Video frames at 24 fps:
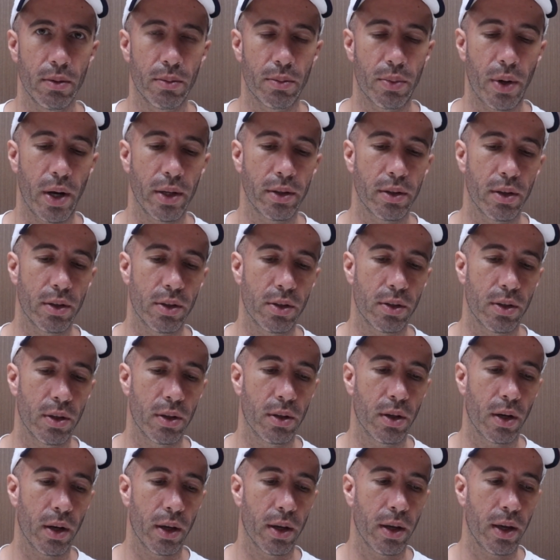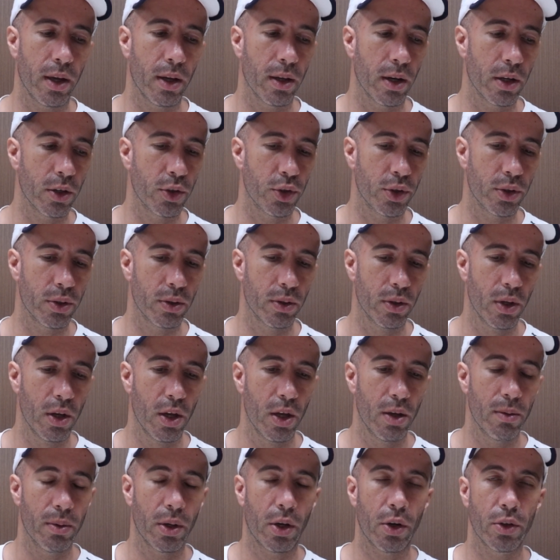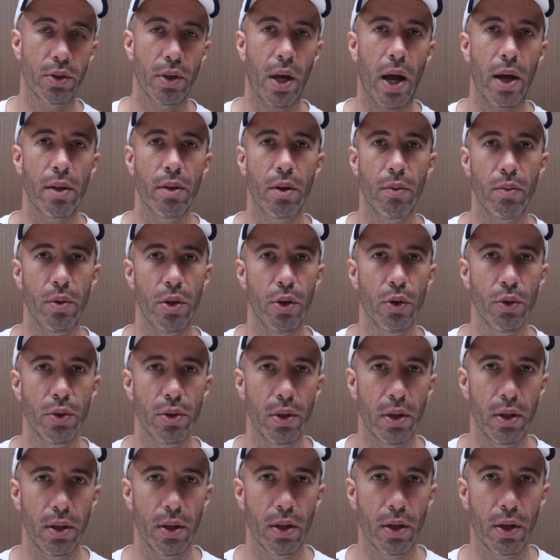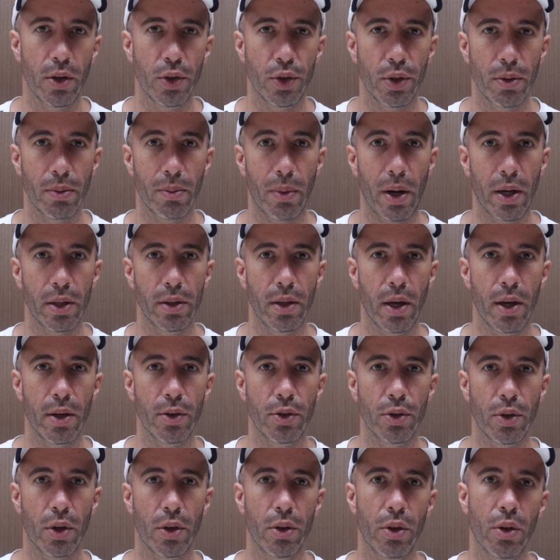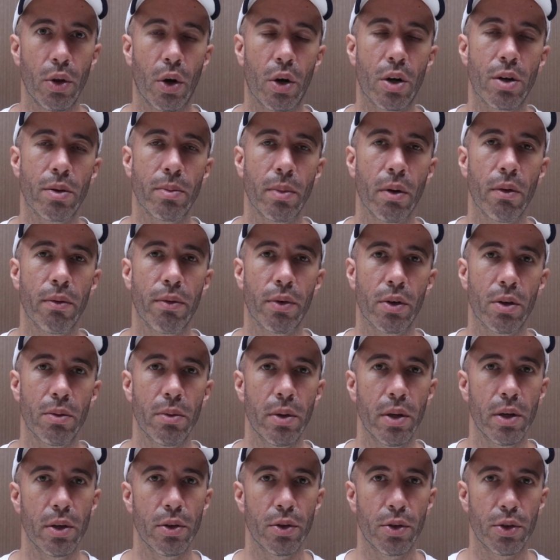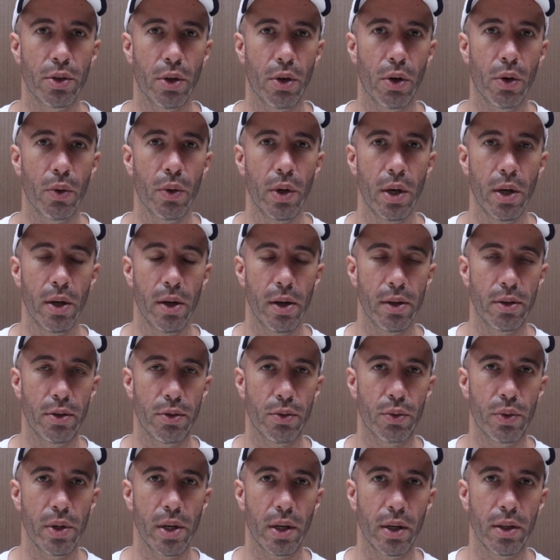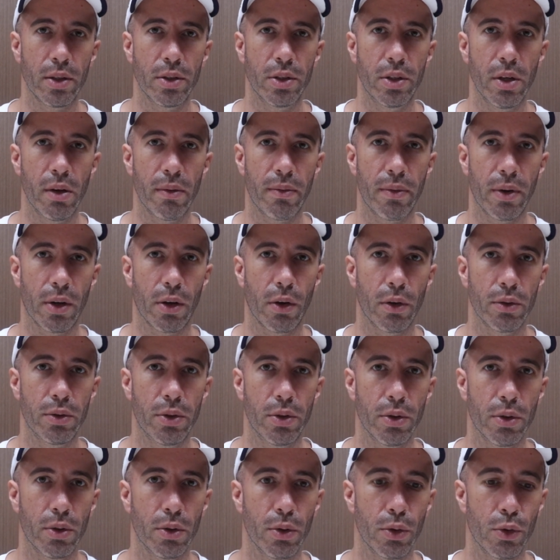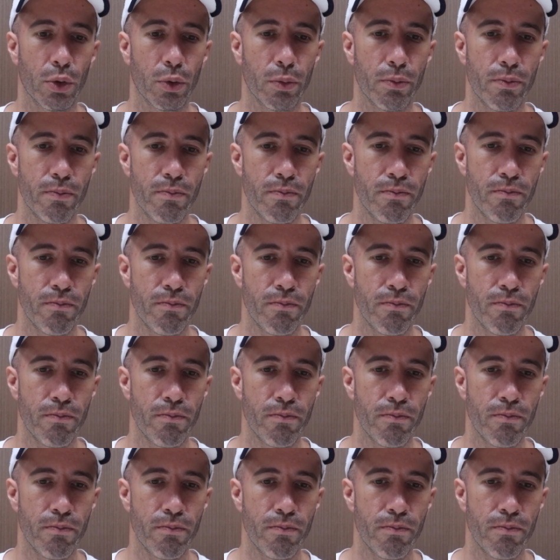the English, because I don't use an English in my day. It's not normal for me, and so it's really difficult to